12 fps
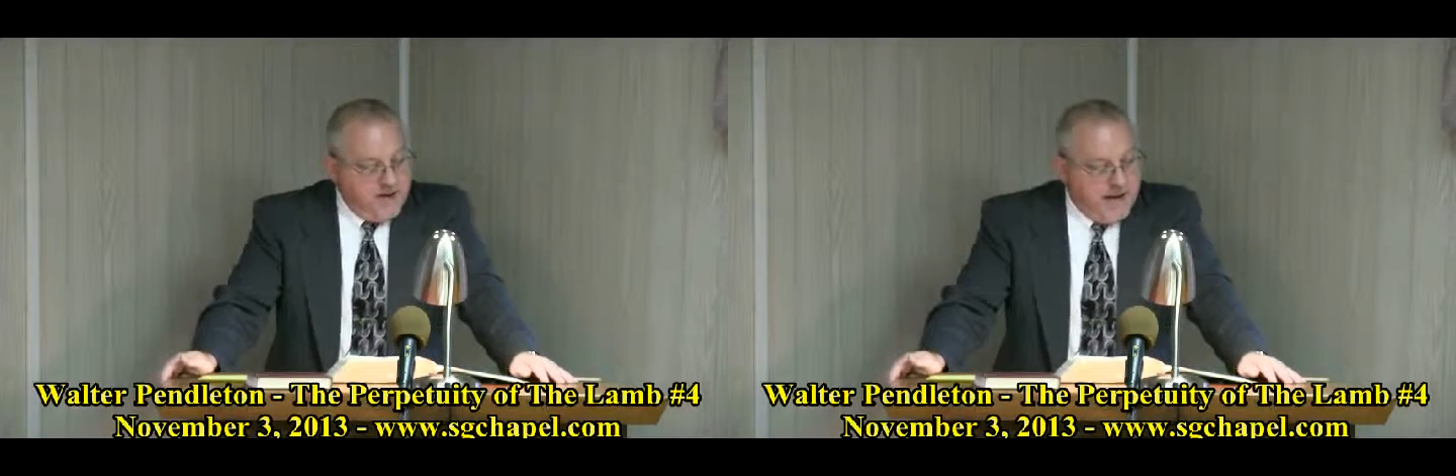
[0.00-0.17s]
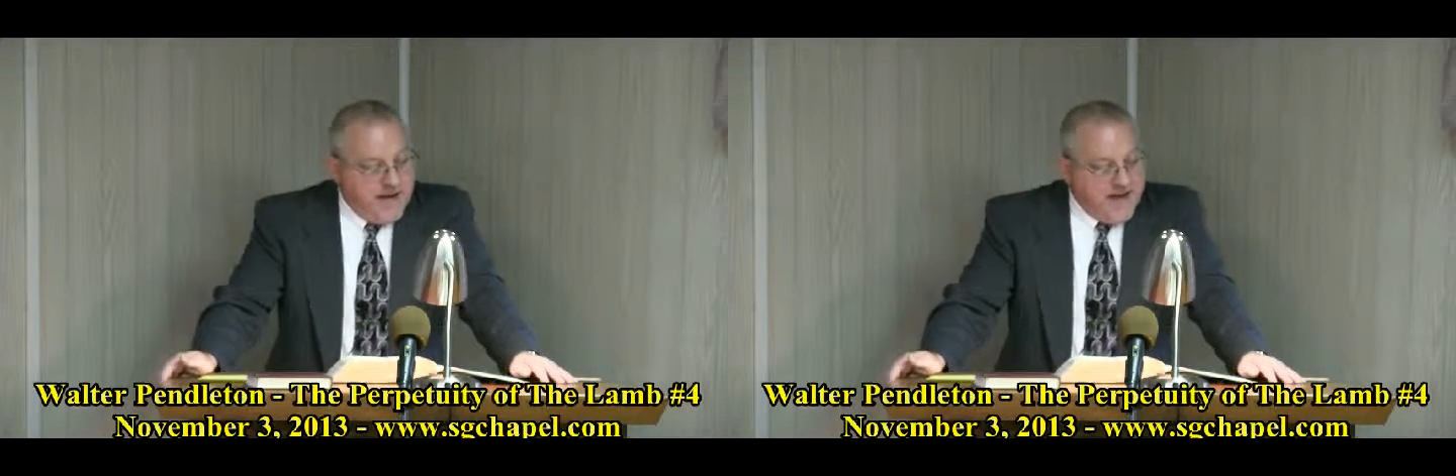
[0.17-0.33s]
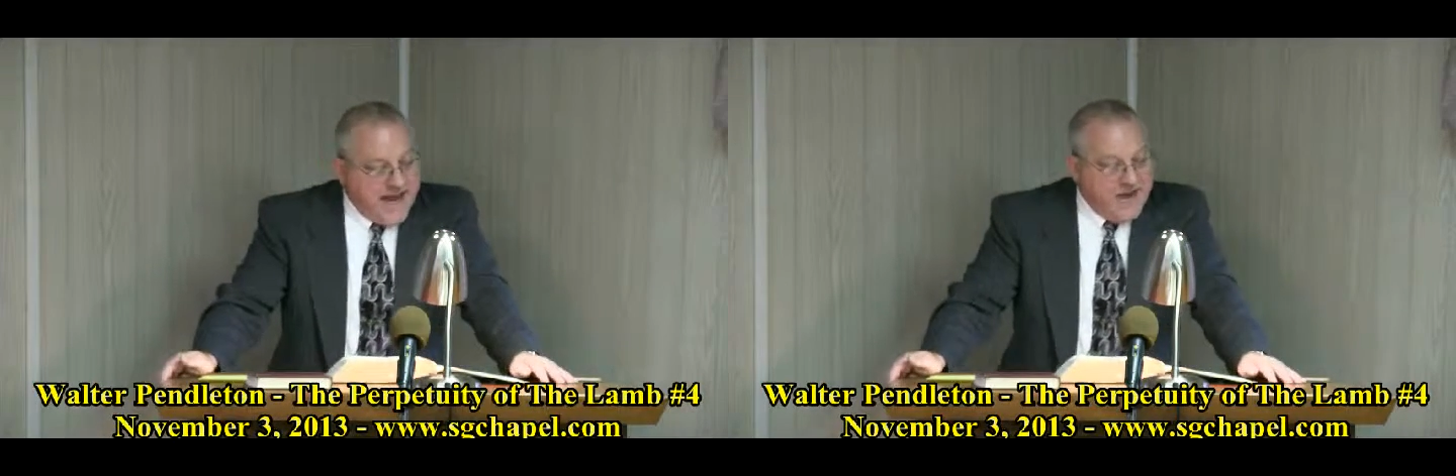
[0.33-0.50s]

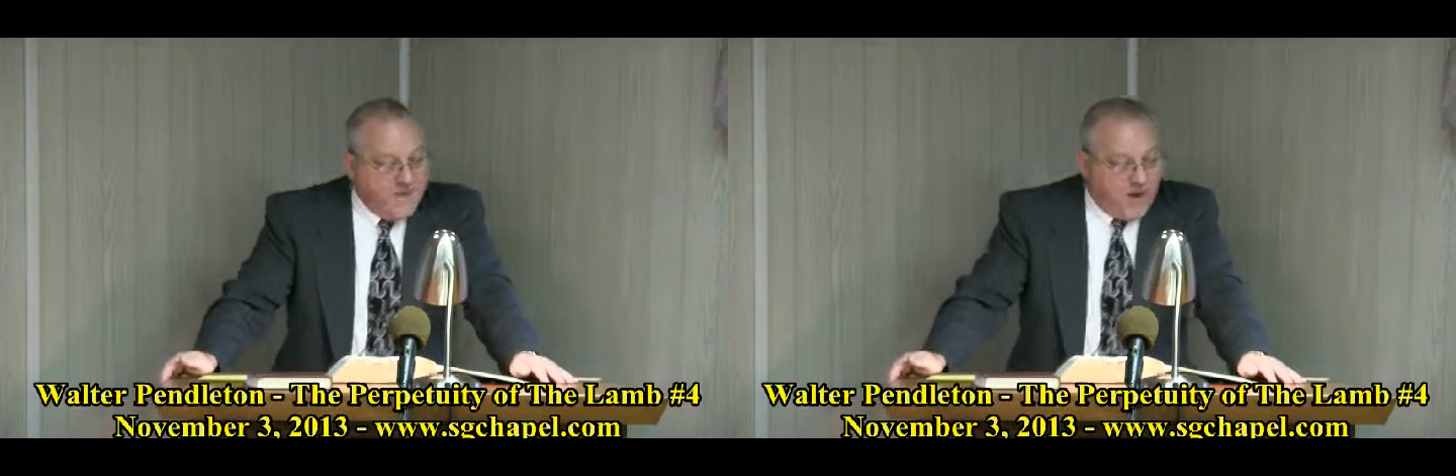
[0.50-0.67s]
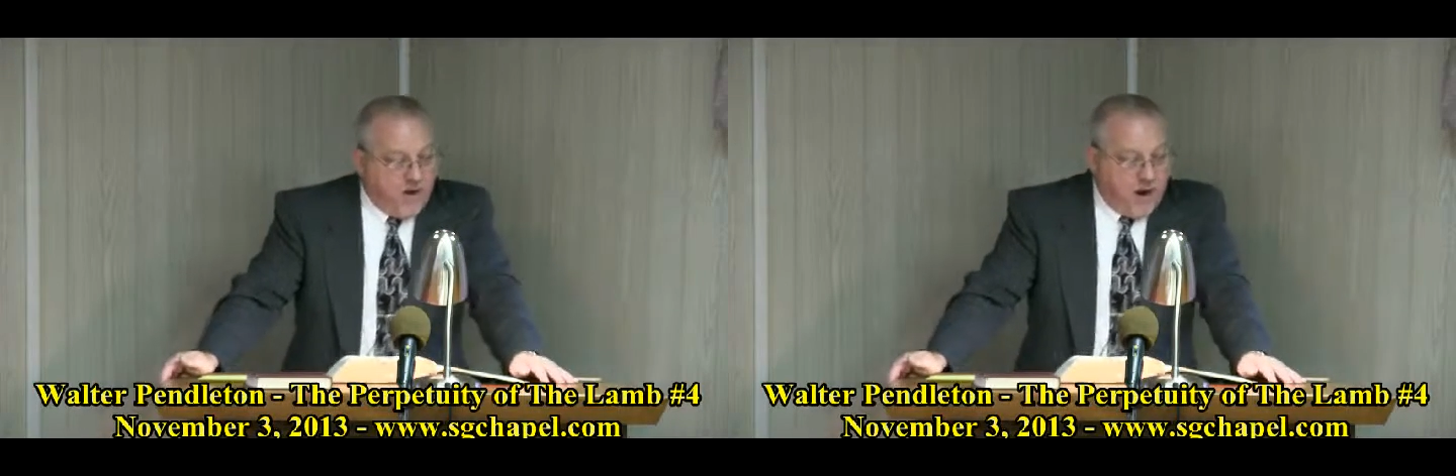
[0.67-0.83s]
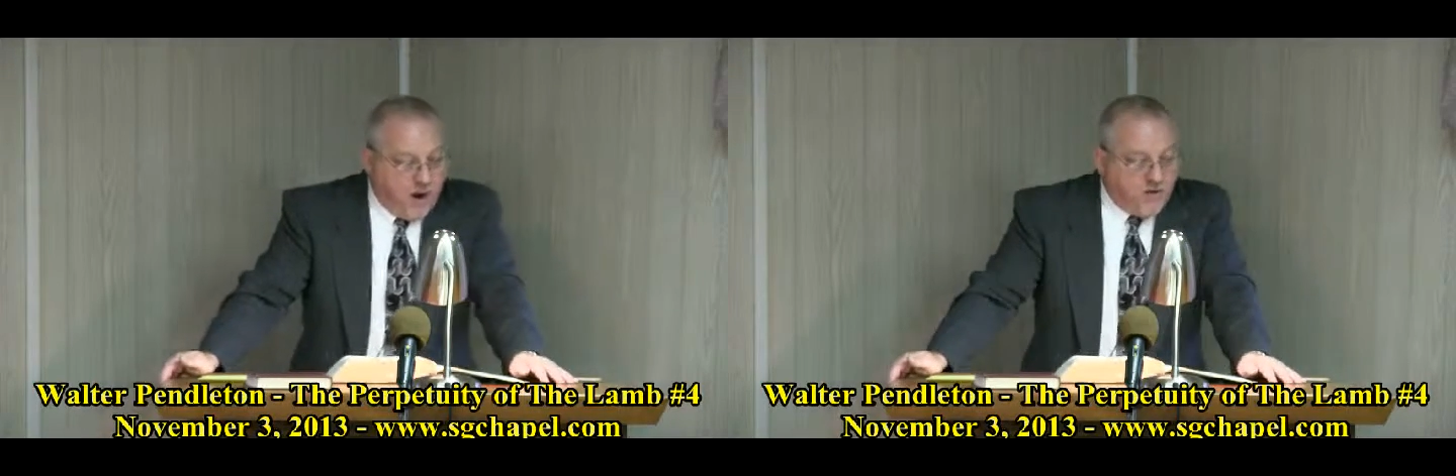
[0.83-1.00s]
And
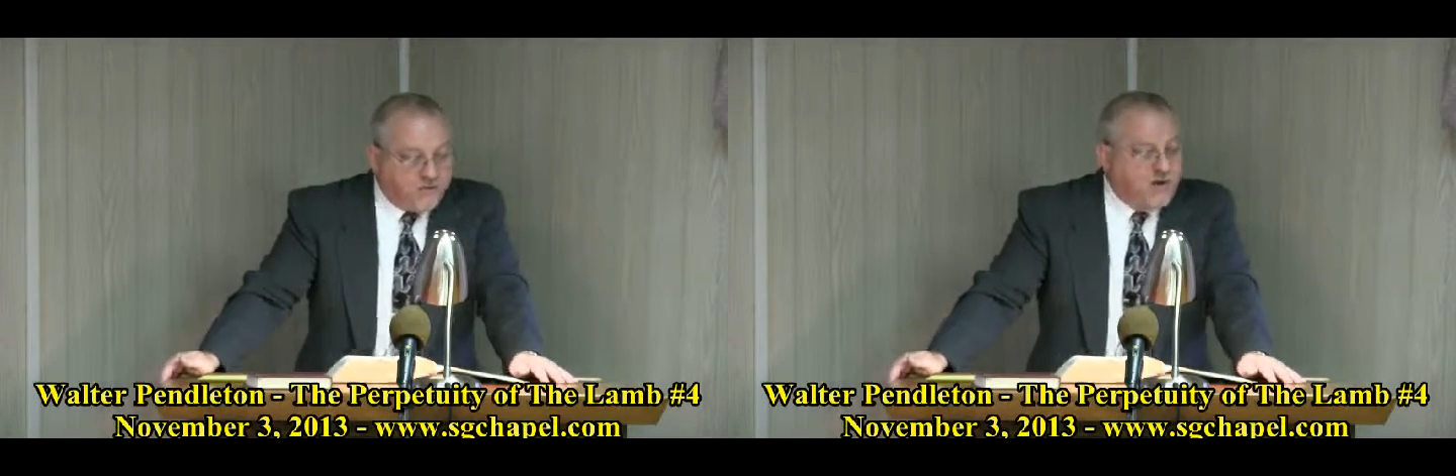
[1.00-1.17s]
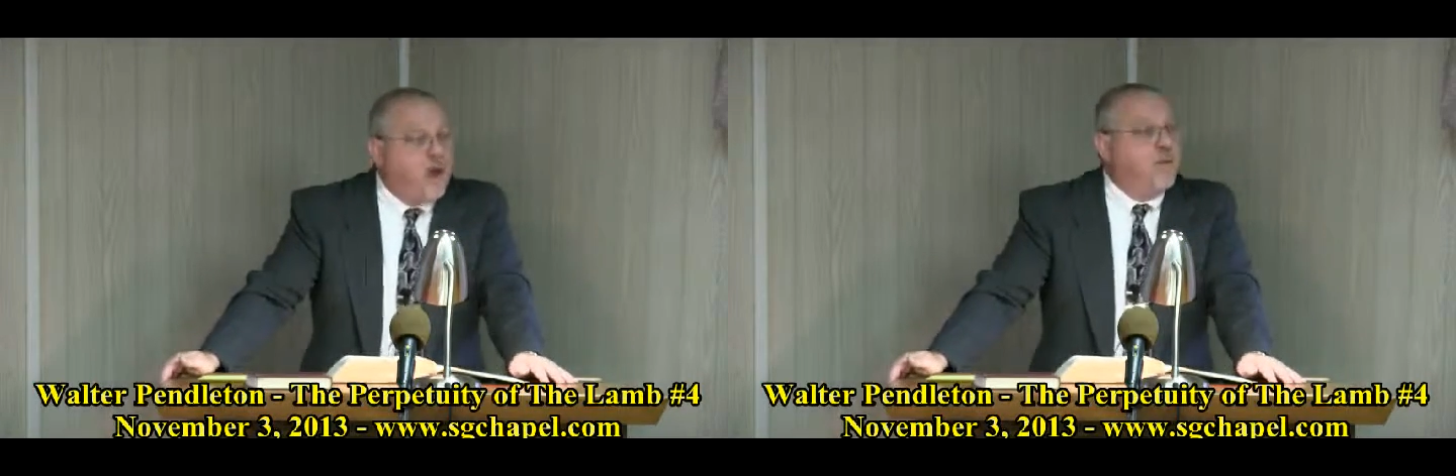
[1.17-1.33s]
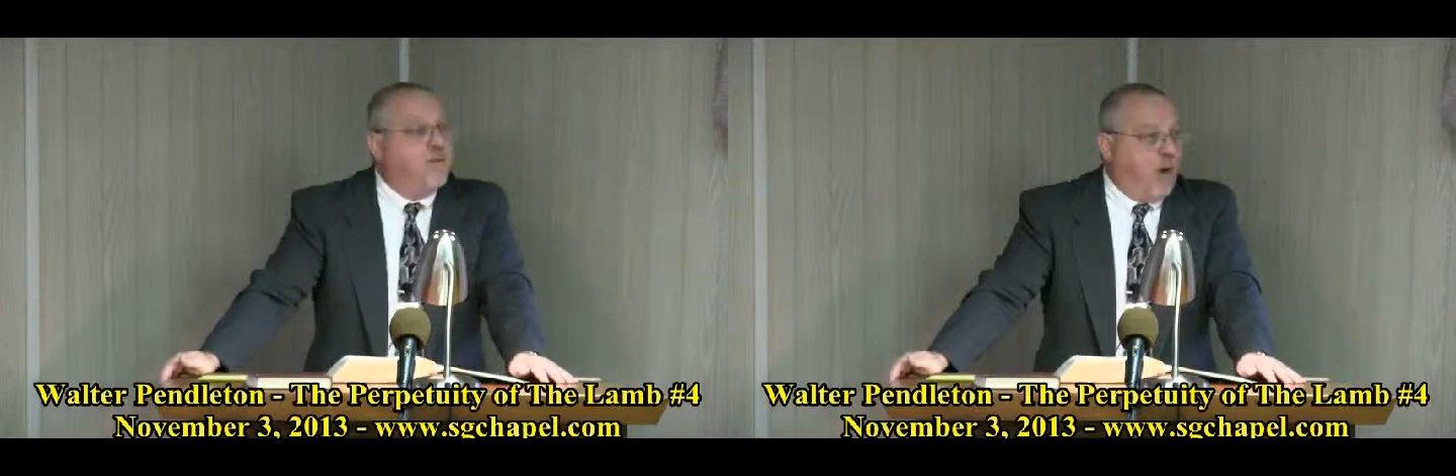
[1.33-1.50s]
Abel also